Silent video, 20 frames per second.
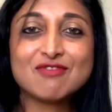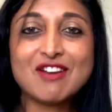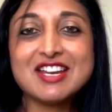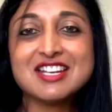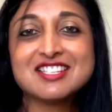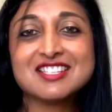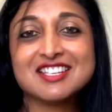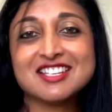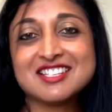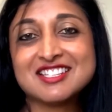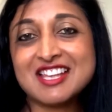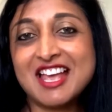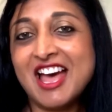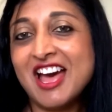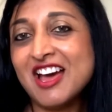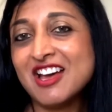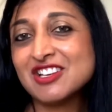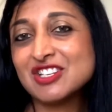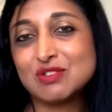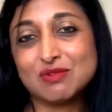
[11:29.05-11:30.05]
ratings
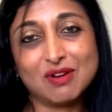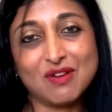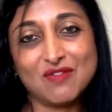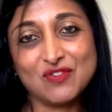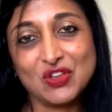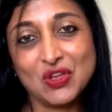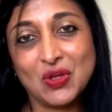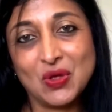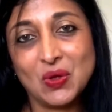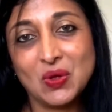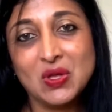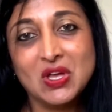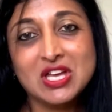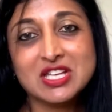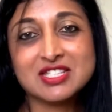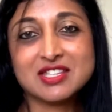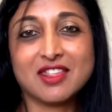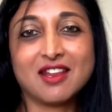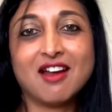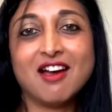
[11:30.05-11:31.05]
and a review
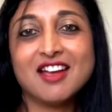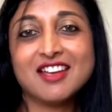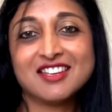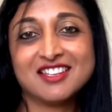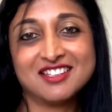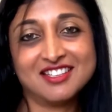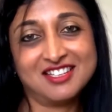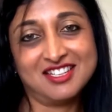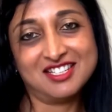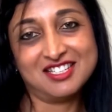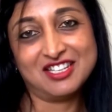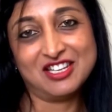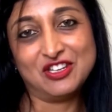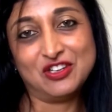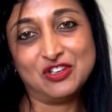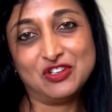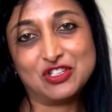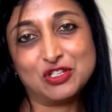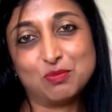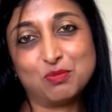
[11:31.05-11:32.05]
so that I can
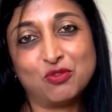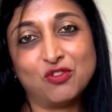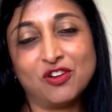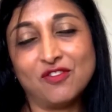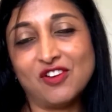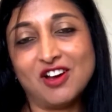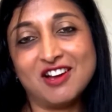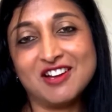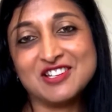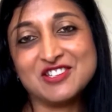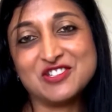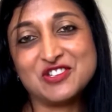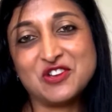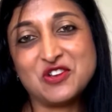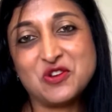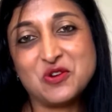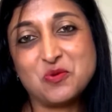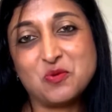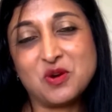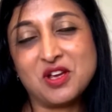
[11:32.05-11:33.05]
continue to provide
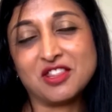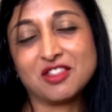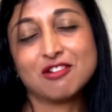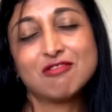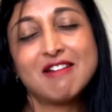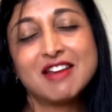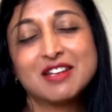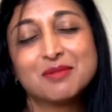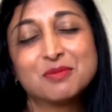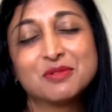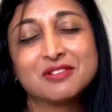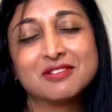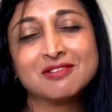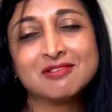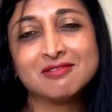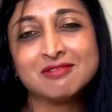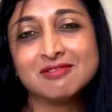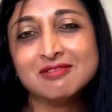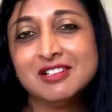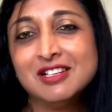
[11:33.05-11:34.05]
you with
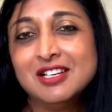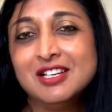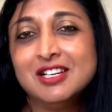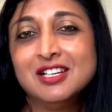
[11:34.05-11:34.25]
credible,